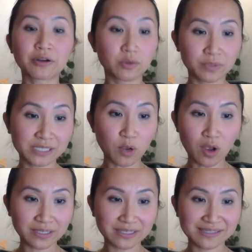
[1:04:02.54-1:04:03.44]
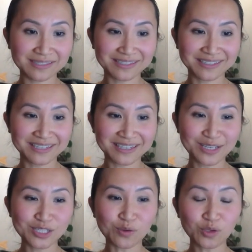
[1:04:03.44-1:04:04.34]
out a response.
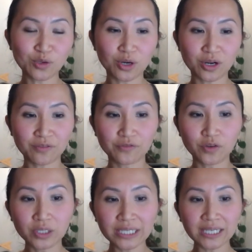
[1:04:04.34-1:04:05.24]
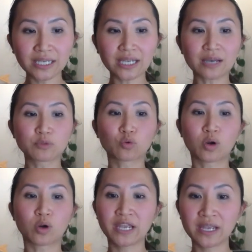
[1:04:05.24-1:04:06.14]
So you're fully
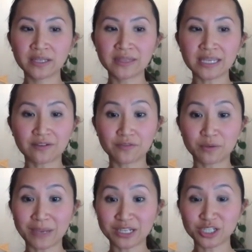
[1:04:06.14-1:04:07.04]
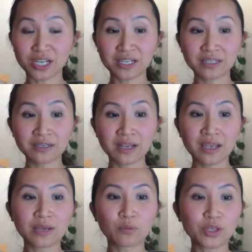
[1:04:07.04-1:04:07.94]
absorbing the information
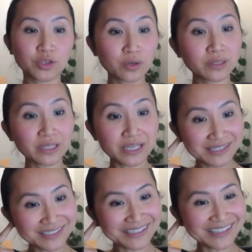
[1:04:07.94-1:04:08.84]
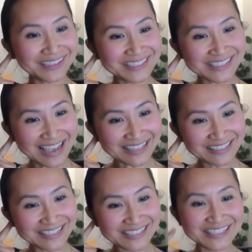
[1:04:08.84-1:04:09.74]
with your listening
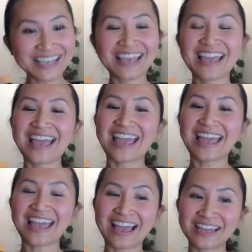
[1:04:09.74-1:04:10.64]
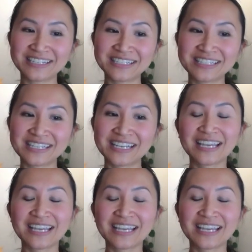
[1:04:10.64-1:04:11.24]
sense and